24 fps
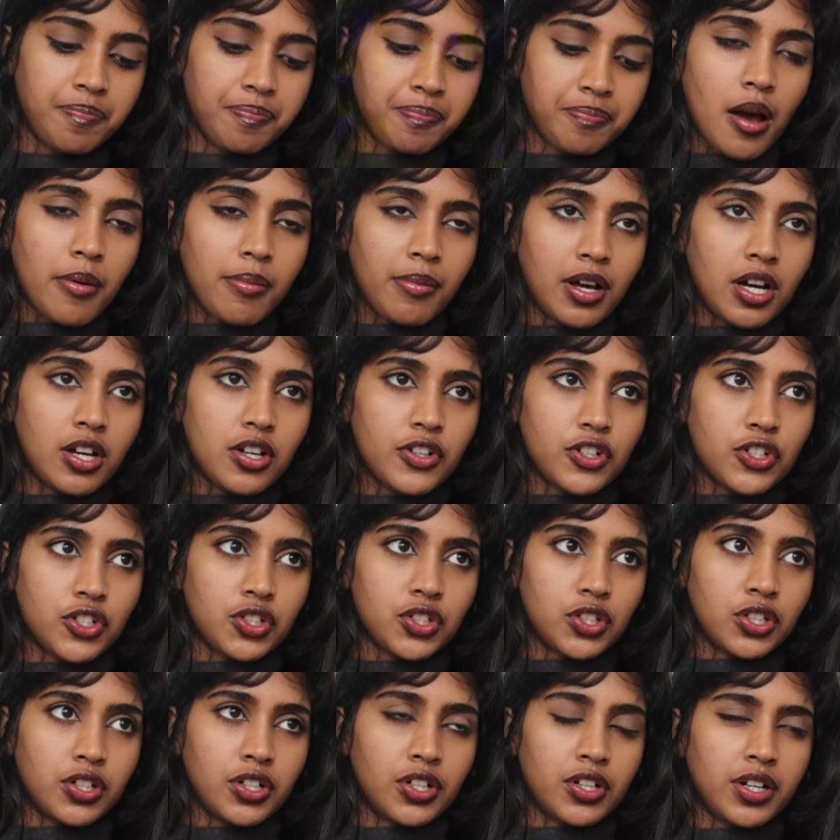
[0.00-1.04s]
I'm not
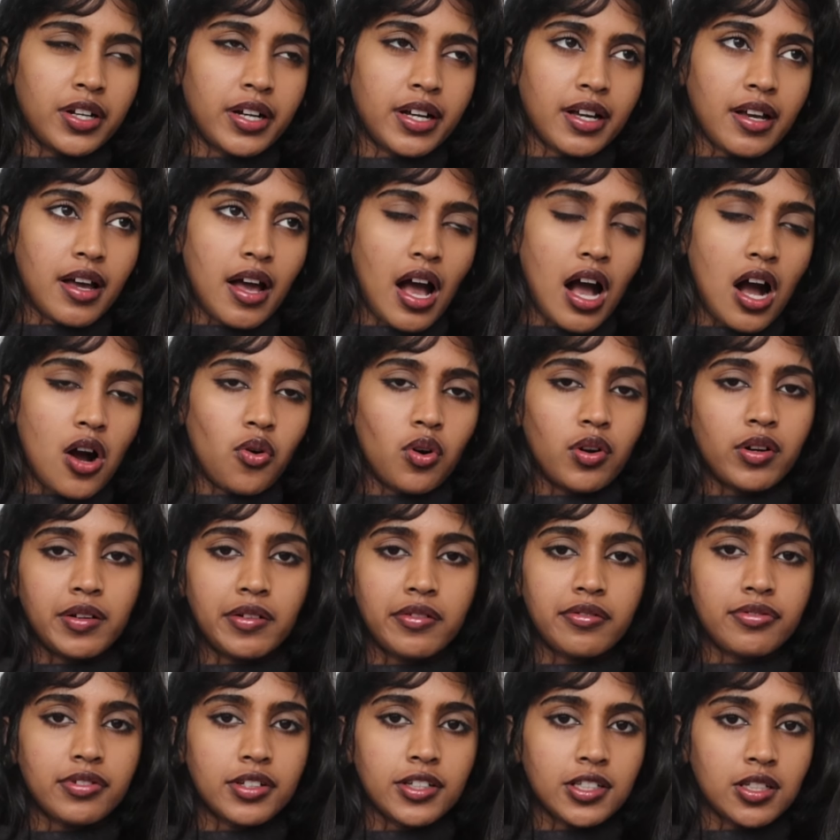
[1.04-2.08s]
sure how I
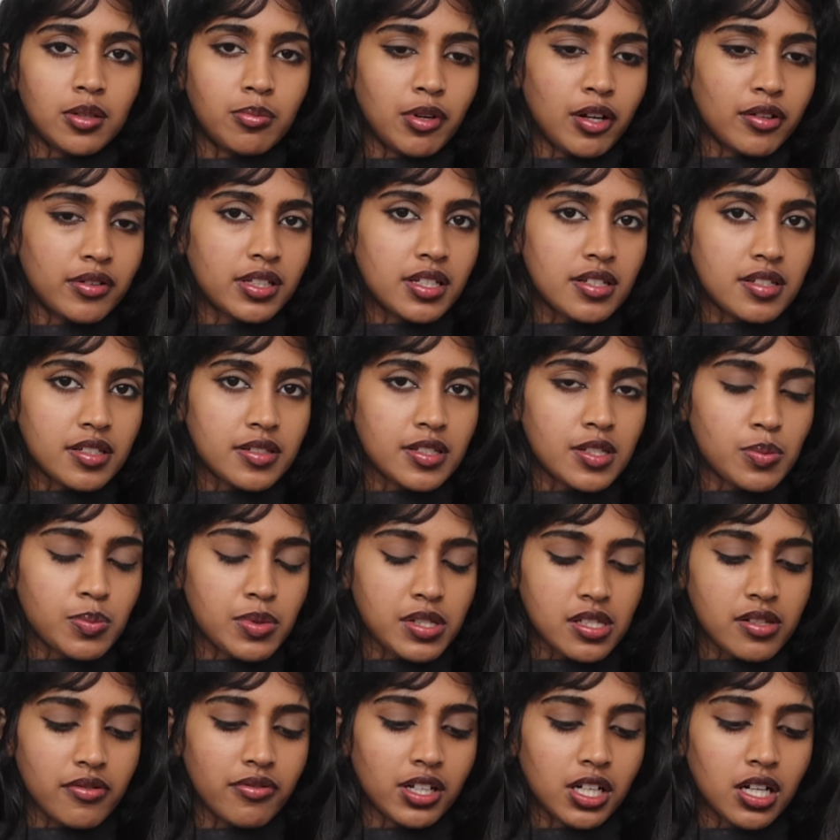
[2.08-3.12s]
would feel about this
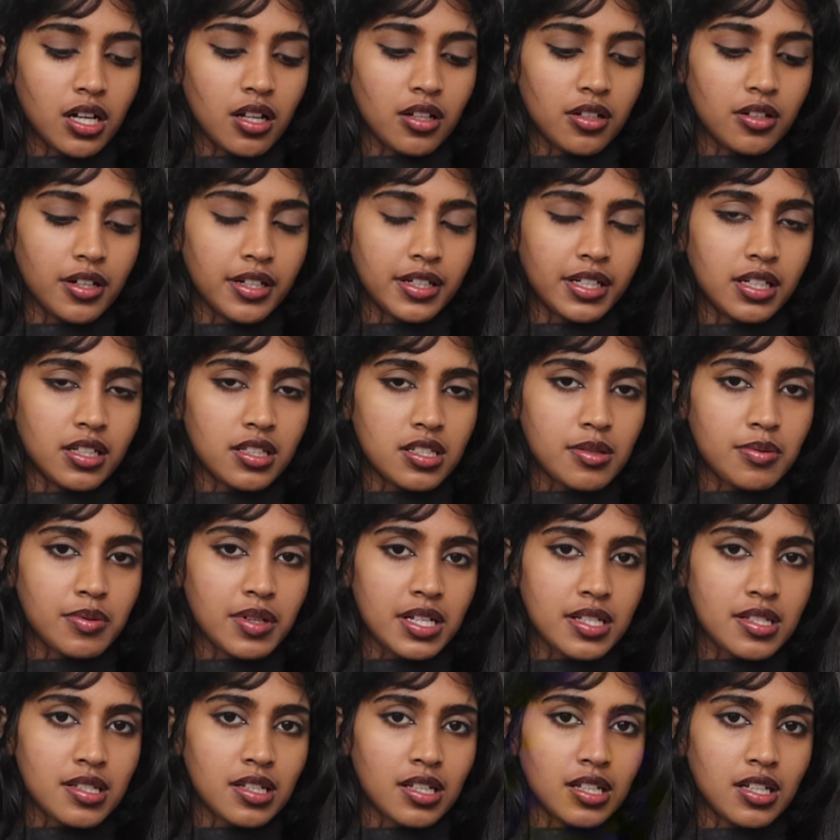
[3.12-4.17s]
specific color against
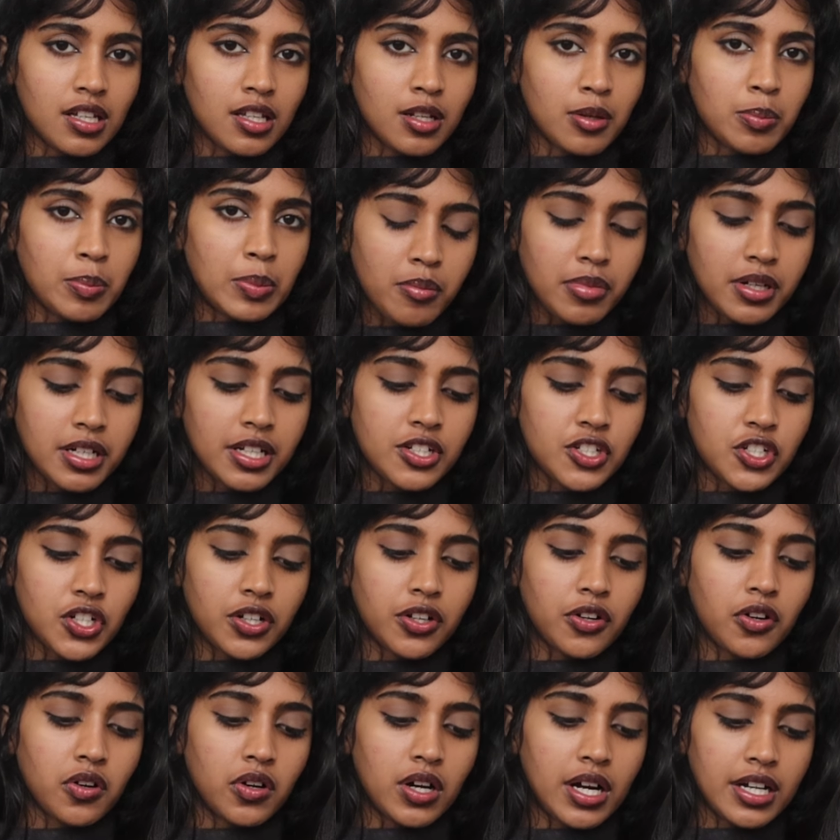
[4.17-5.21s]
my skin, but in
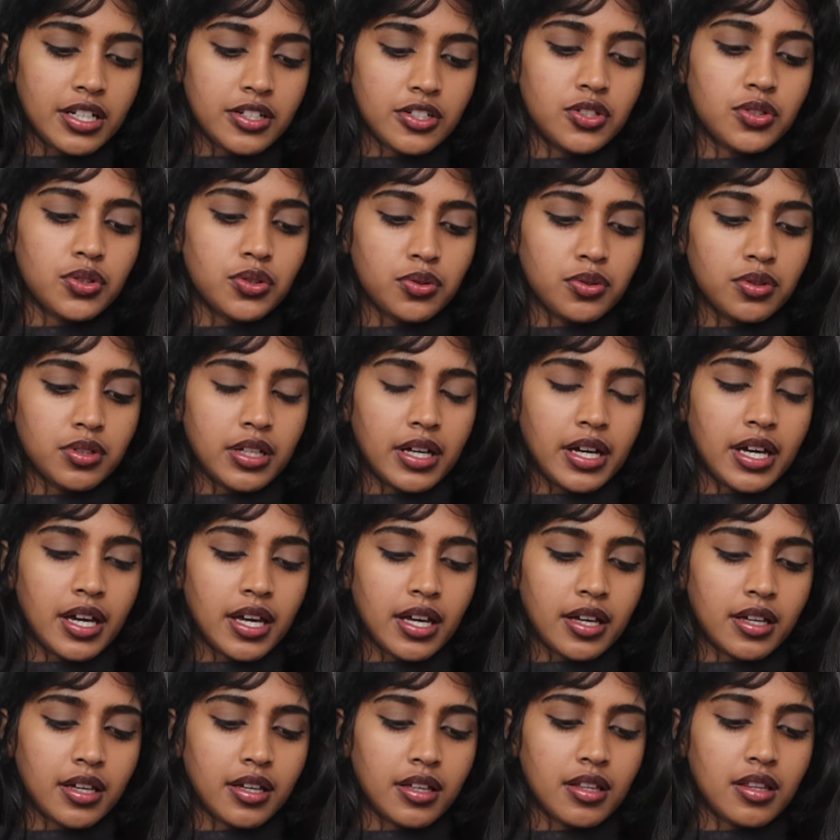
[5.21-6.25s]
general, I do
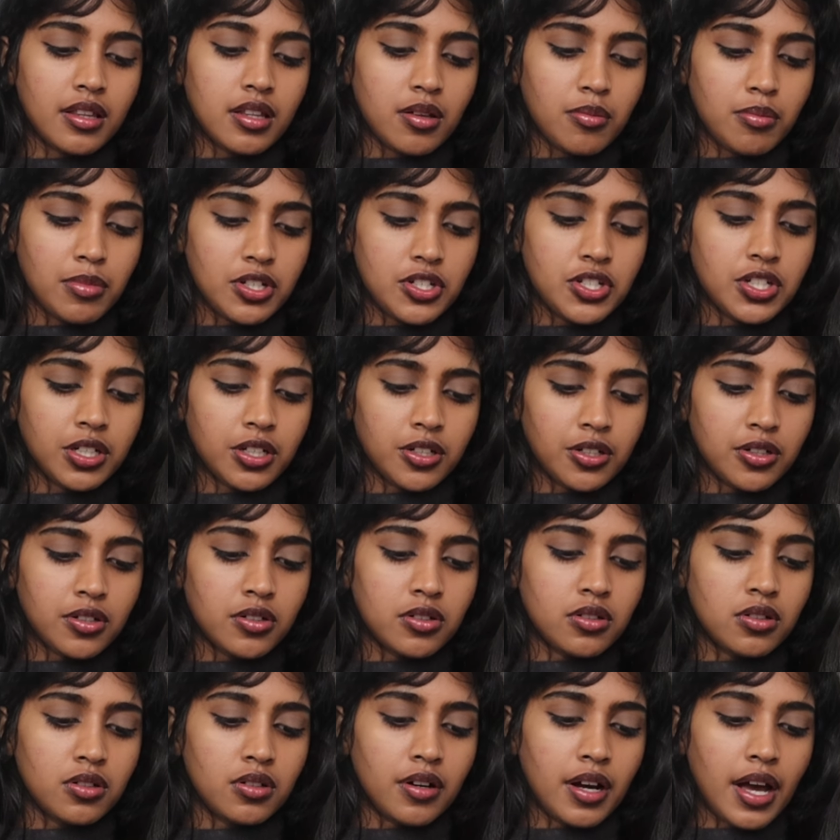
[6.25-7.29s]
like the
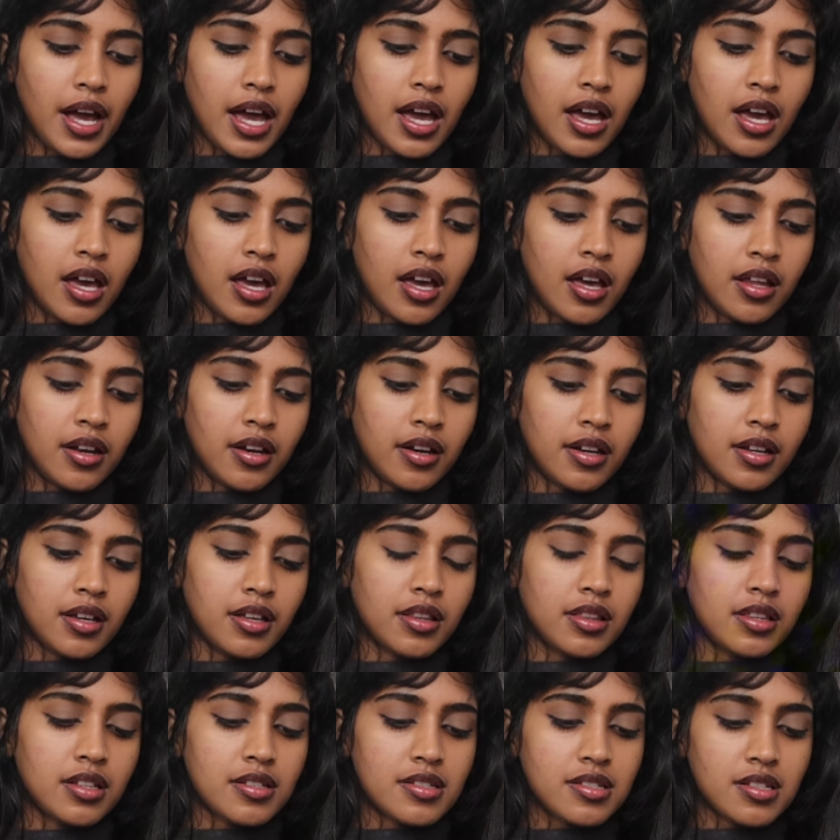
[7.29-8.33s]
material and
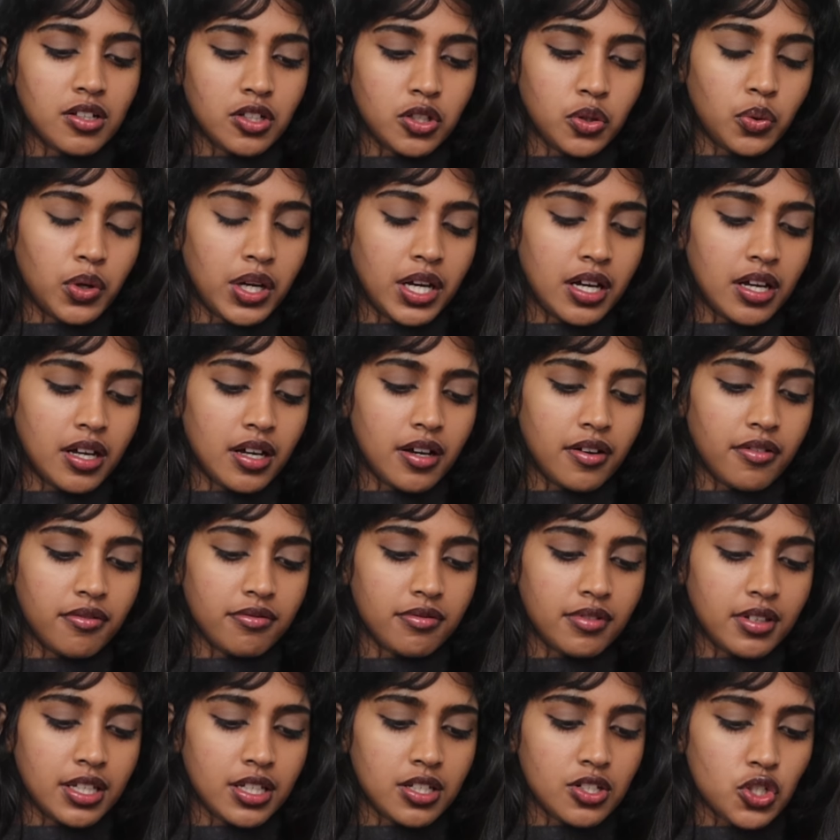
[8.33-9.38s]
the silhouette of
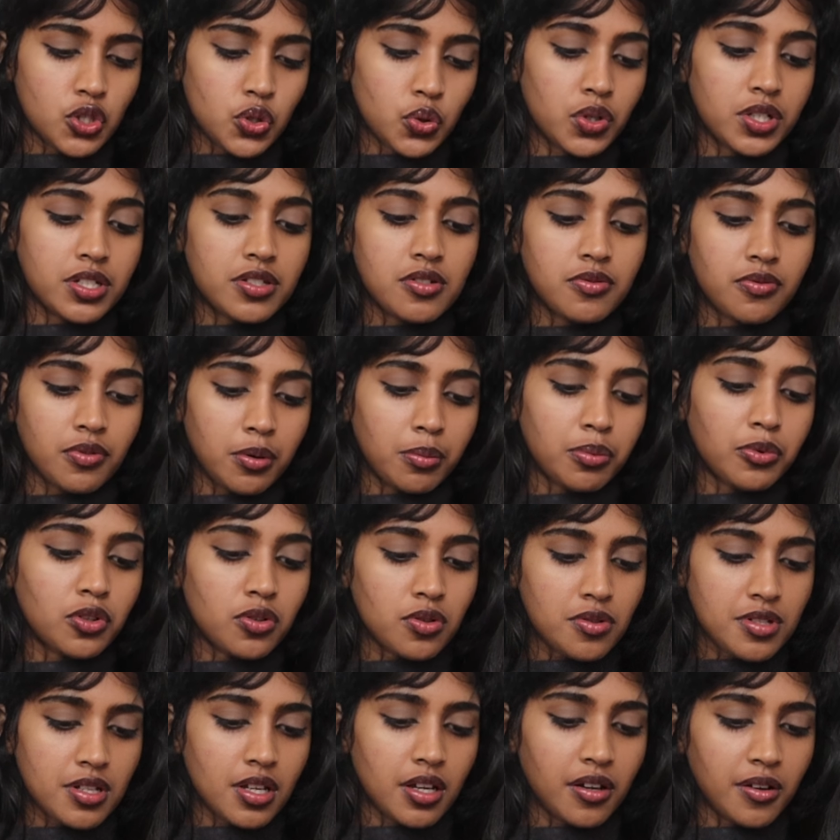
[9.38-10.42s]
the shorts from
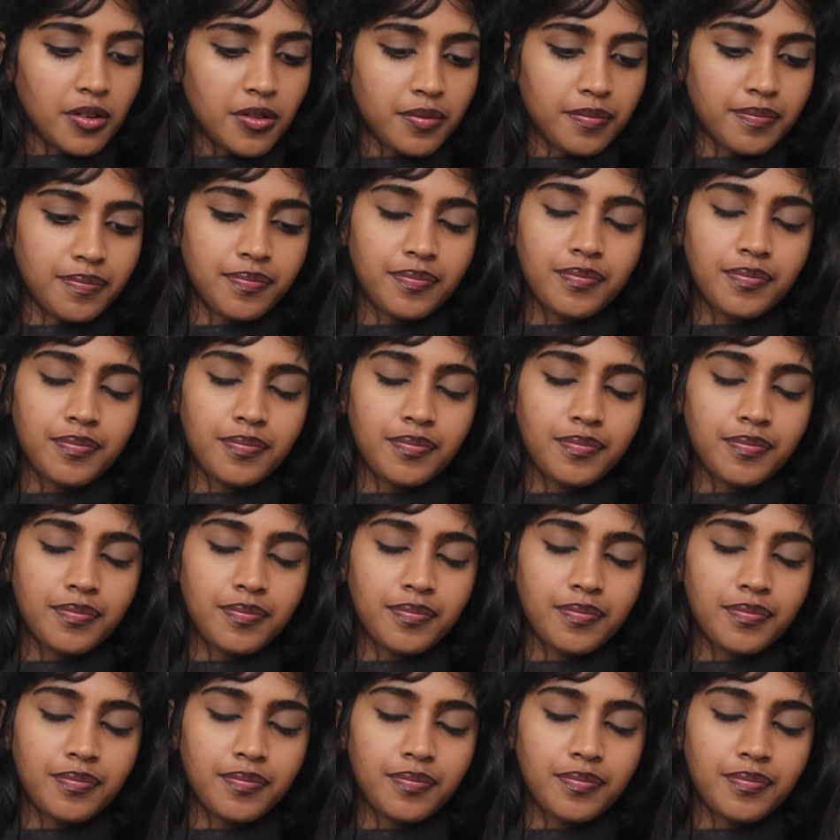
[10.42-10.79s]
Guizio.